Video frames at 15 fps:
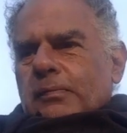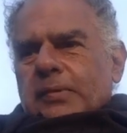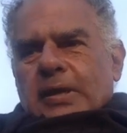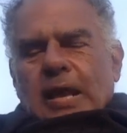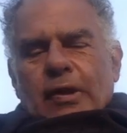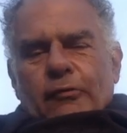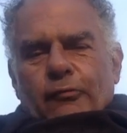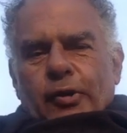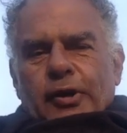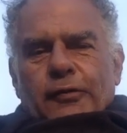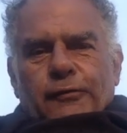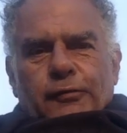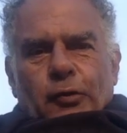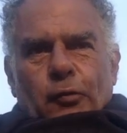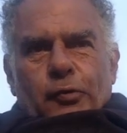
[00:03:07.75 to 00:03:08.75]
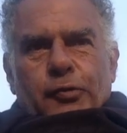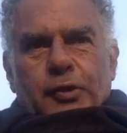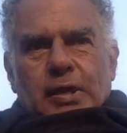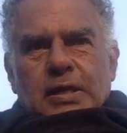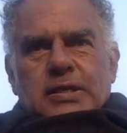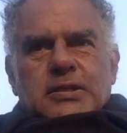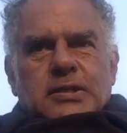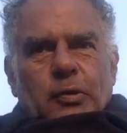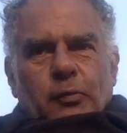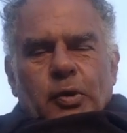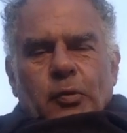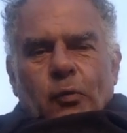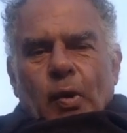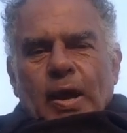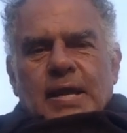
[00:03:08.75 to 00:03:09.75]
get rid of the things that we
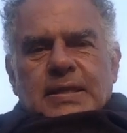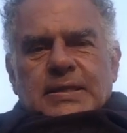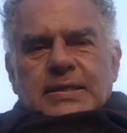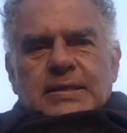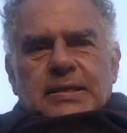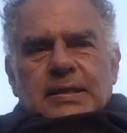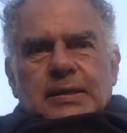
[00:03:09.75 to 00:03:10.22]
waste